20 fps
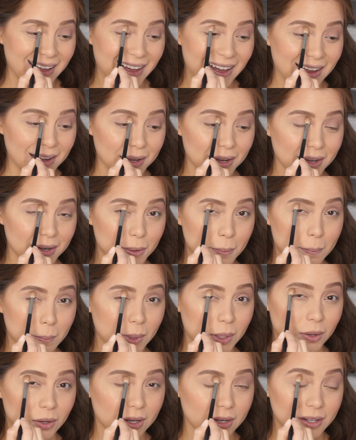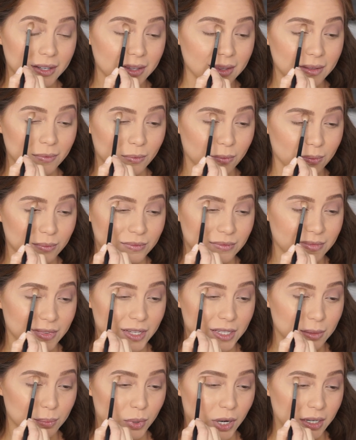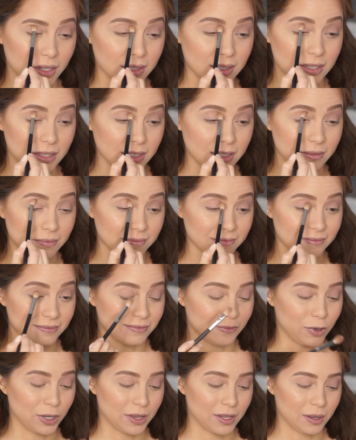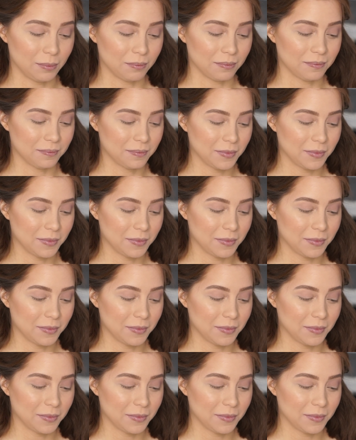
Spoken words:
I kind of milk this pregnancy with him.